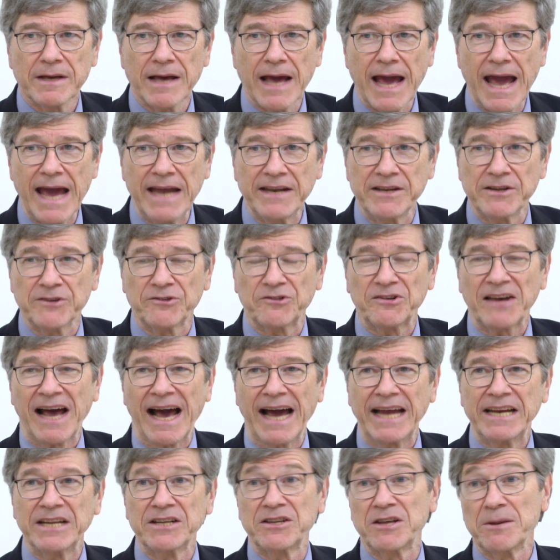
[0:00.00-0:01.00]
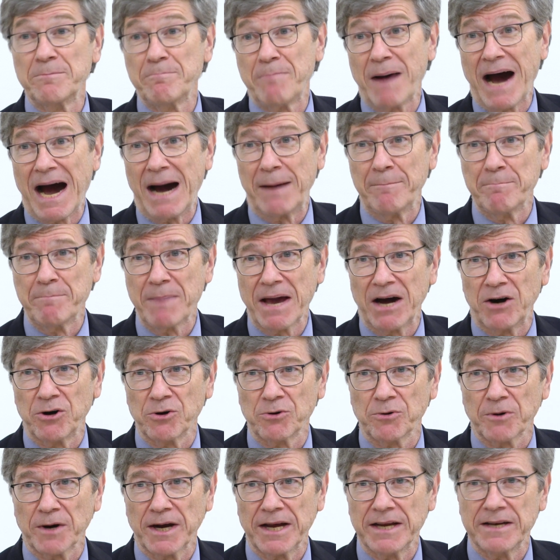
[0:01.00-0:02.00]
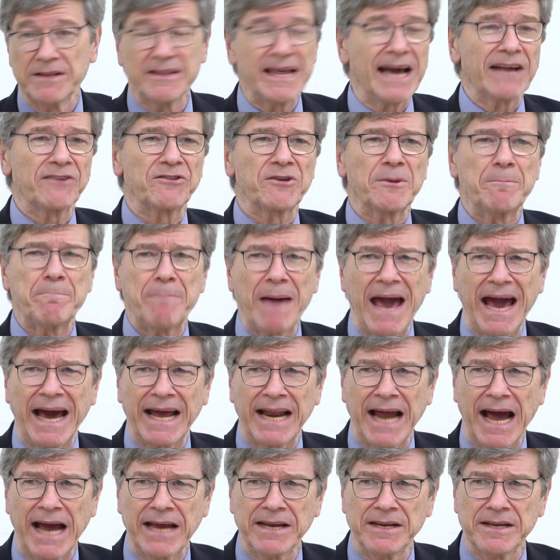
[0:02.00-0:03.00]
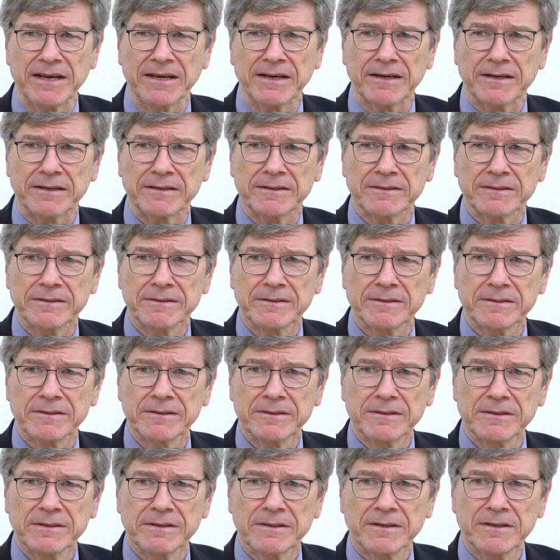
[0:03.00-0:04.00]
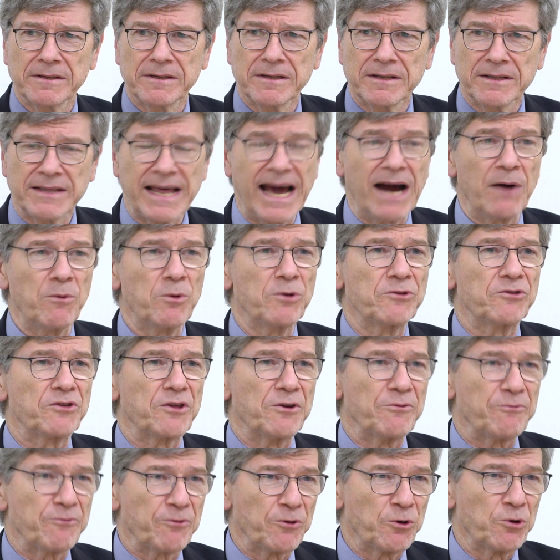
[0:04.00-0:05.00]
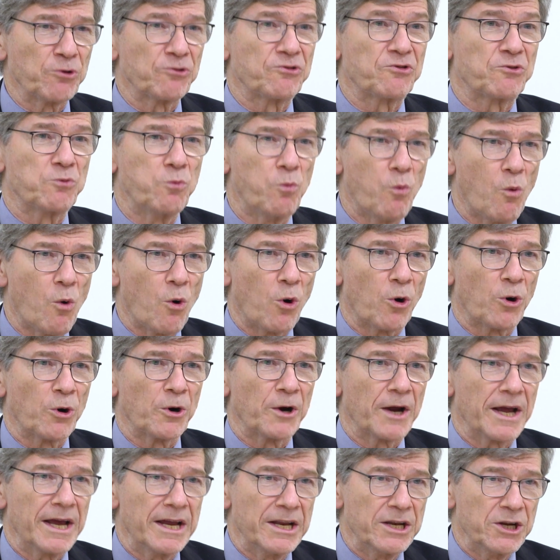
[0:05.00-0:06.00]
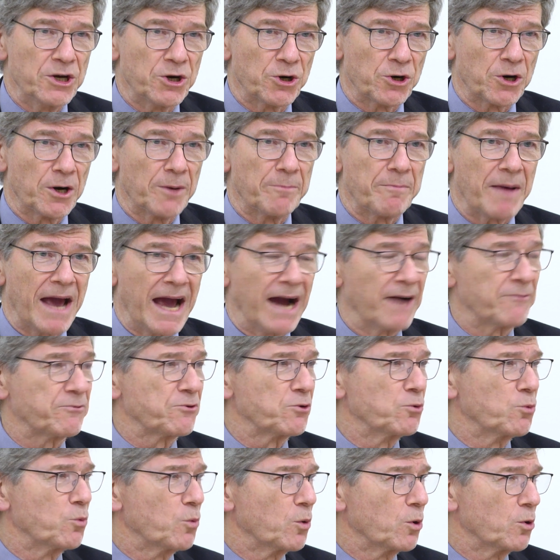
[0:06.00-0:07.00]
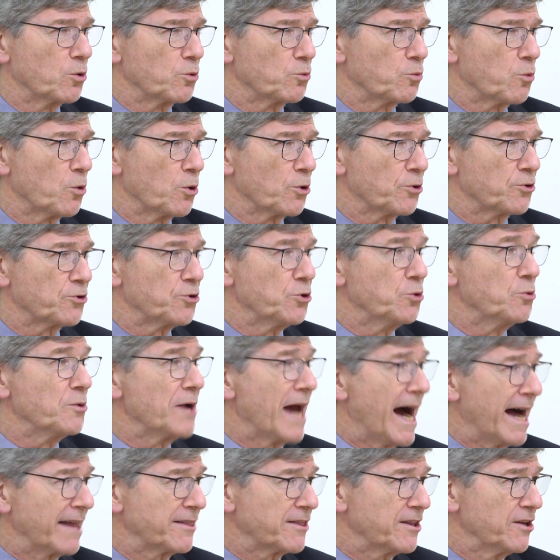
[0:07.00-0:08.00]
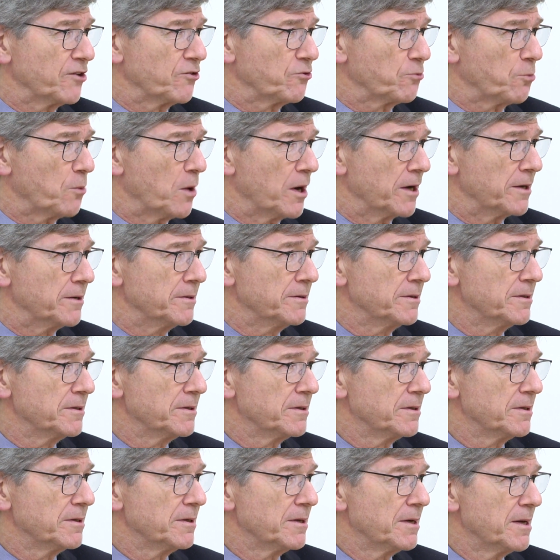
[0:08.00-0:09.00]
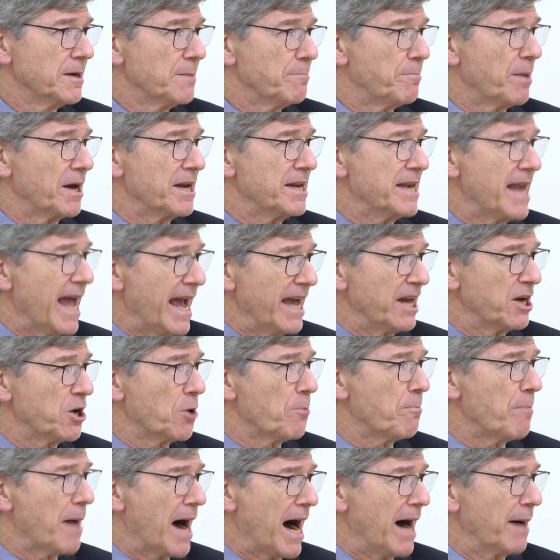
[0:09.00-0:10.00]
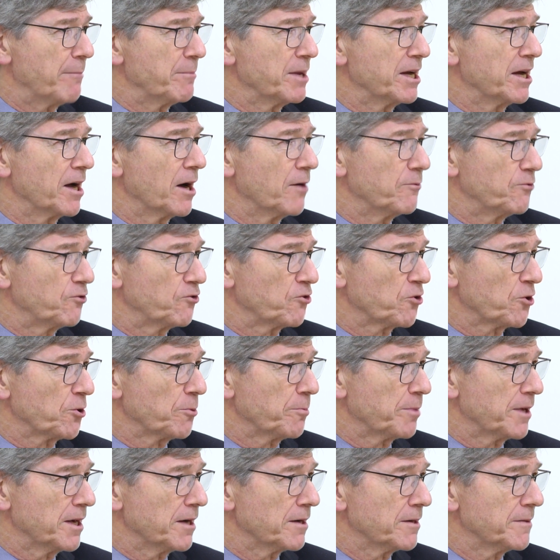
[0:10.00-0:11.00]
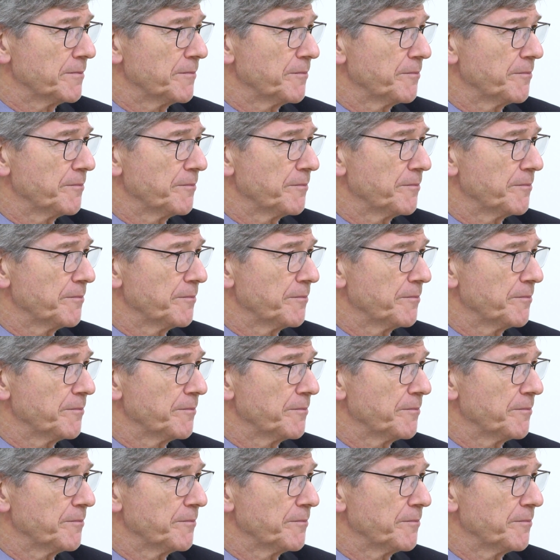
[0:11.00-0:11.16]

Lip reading: and decided to bomb Belgrade. That's a bad idea. That was the first war in Europe after World War II, not this one, but NATO bombing of Serbia